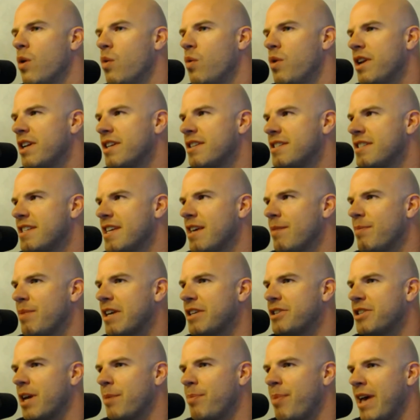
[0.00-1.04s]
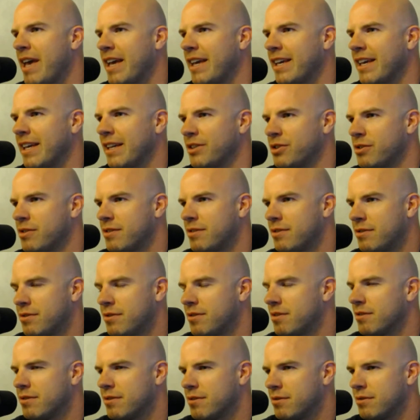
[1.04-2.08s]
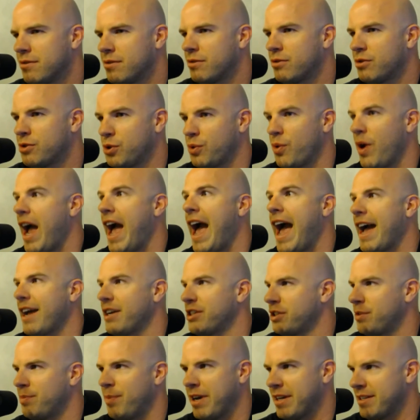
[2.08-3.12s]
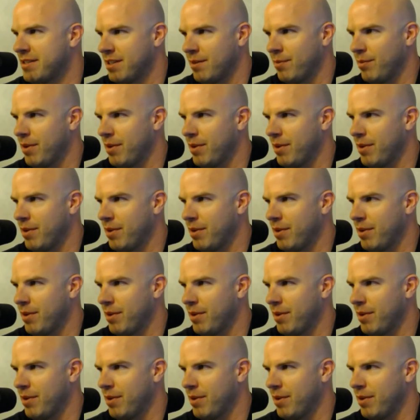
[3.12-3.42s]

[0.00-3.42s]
We don't want to see BJ Penn get trashed by